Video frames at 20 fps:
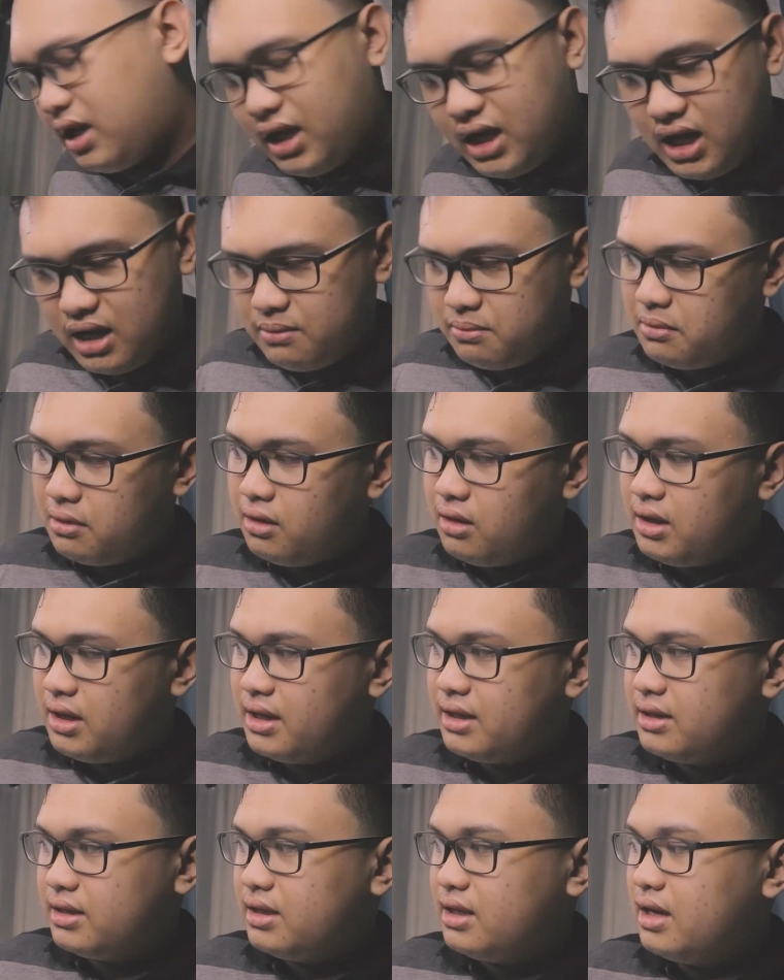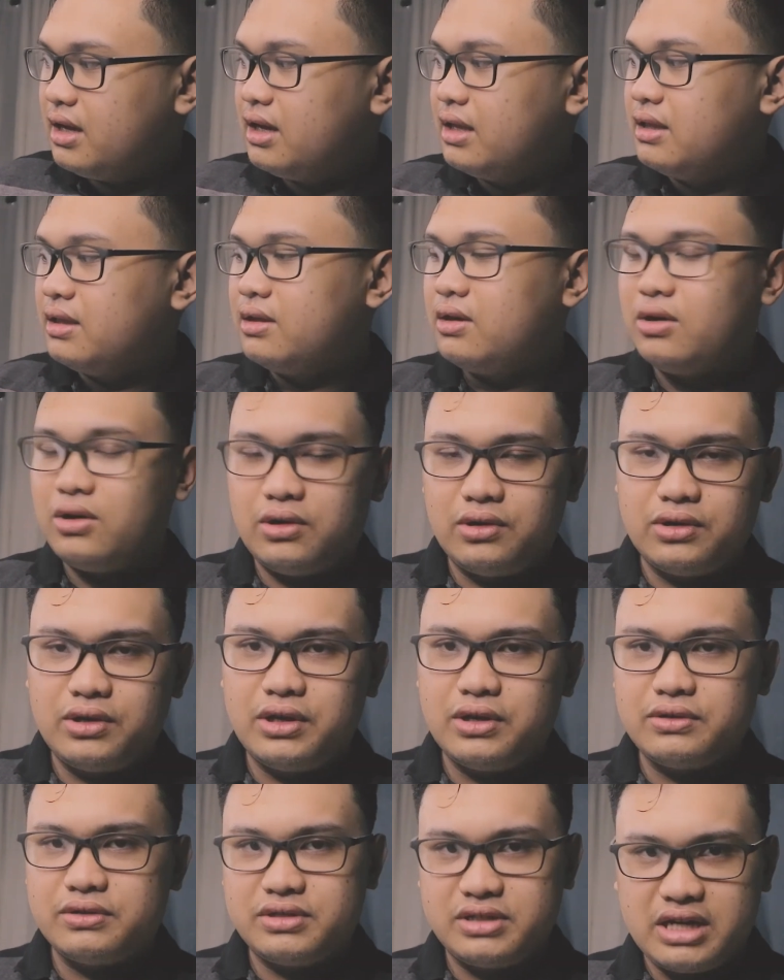cable and then
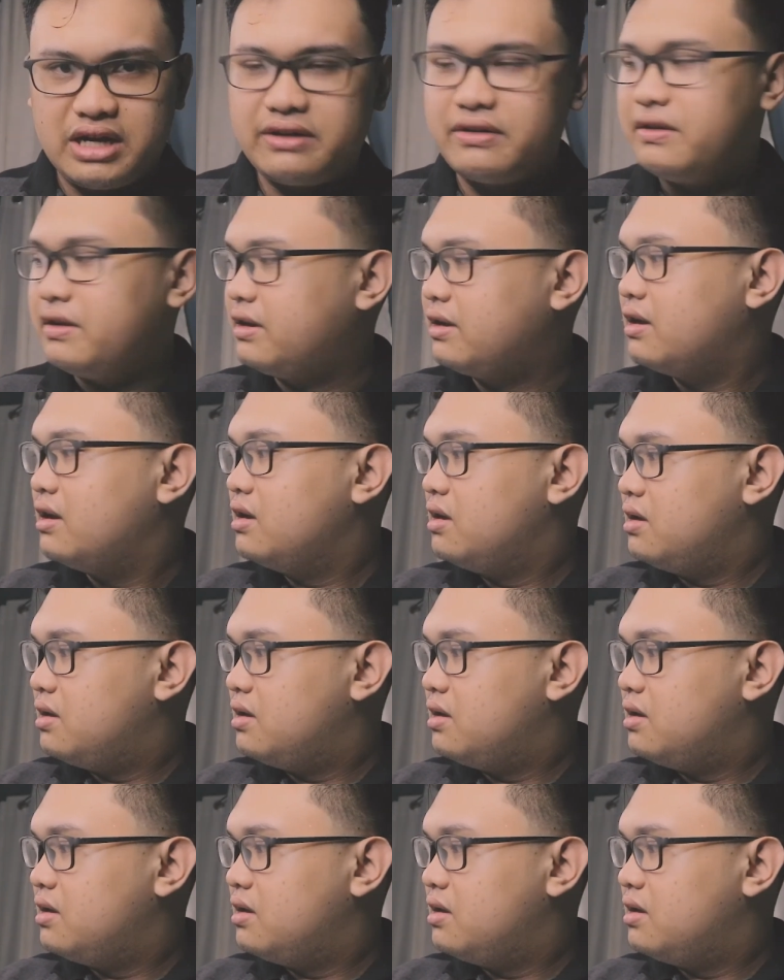audio sharing